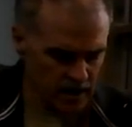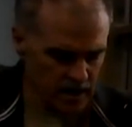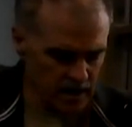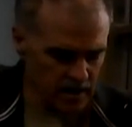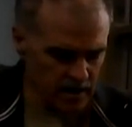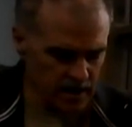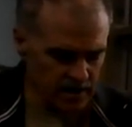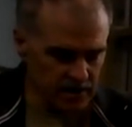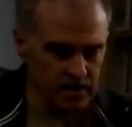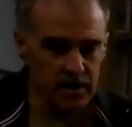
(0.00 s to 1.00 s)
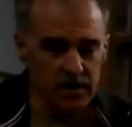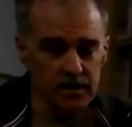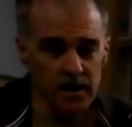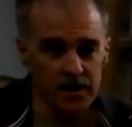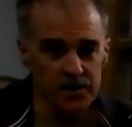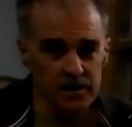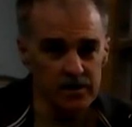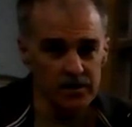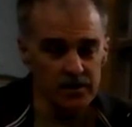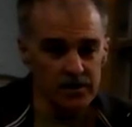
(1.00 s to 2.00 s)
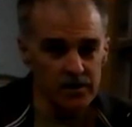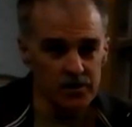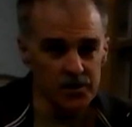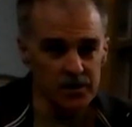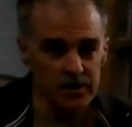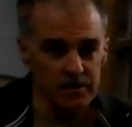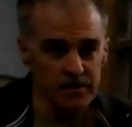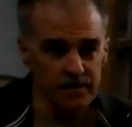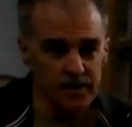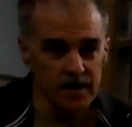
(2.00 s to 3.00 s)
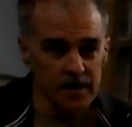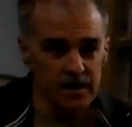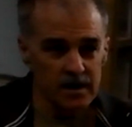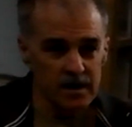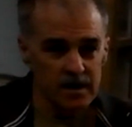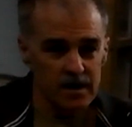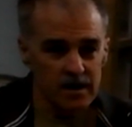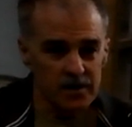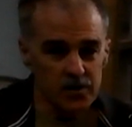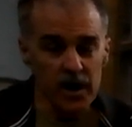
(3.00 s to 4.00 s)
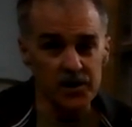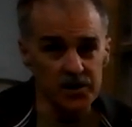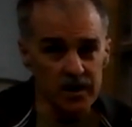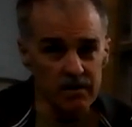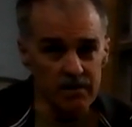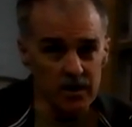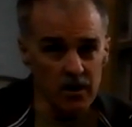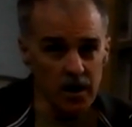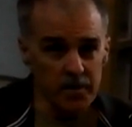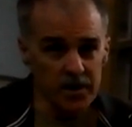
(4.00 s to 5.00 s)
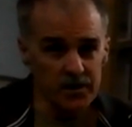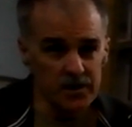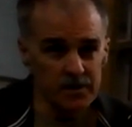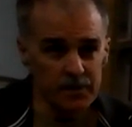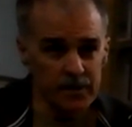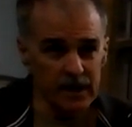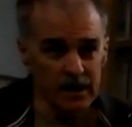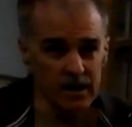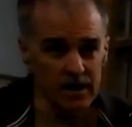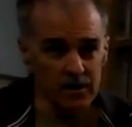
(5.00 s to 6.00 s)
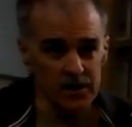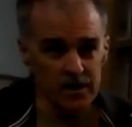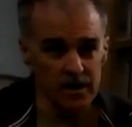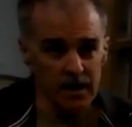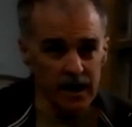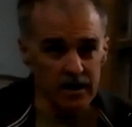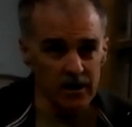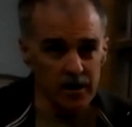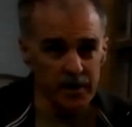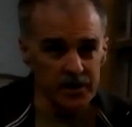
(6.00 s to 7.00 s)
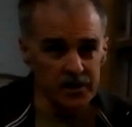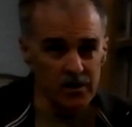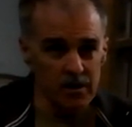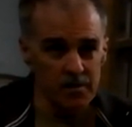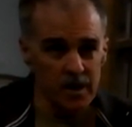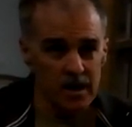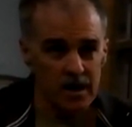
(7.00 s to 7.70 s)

And that ties into the notion of tragedy of the commons. It's an economics term,